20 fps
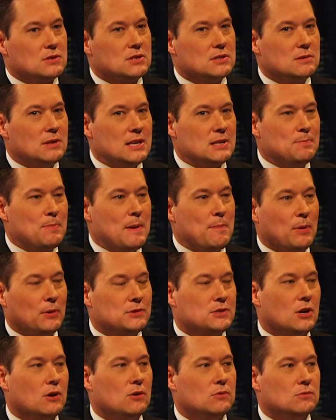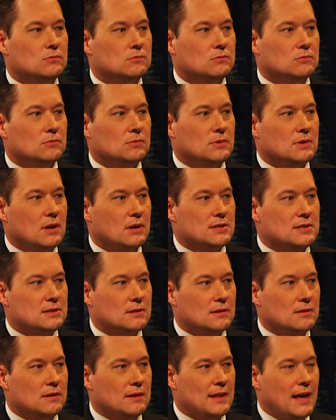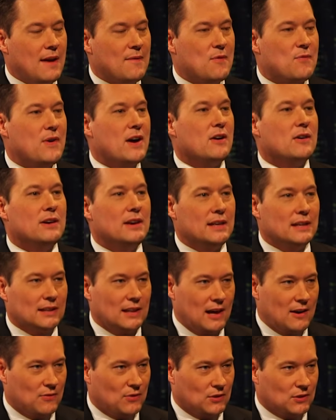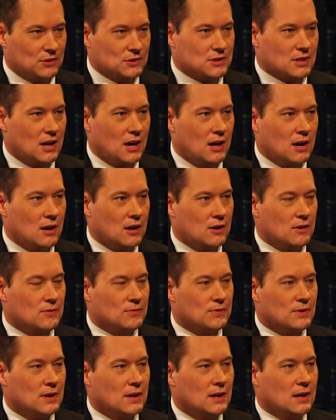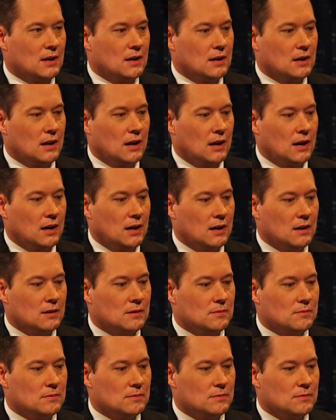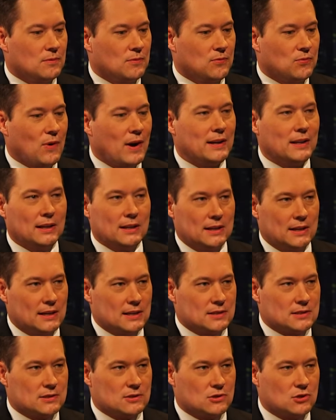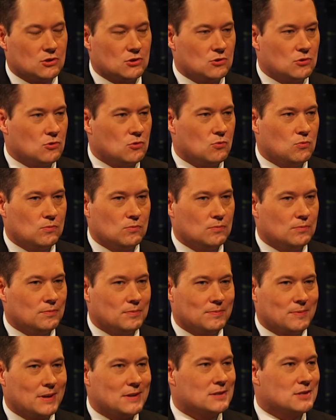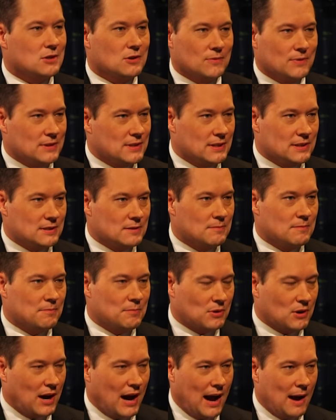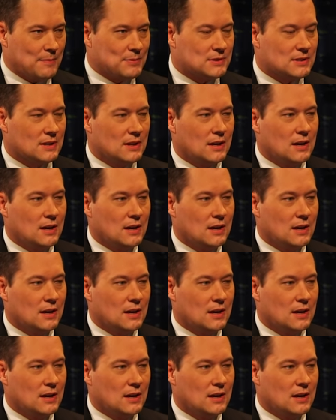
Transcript: these people don't, they have varying levels of friendliness to conservatism, perhaps,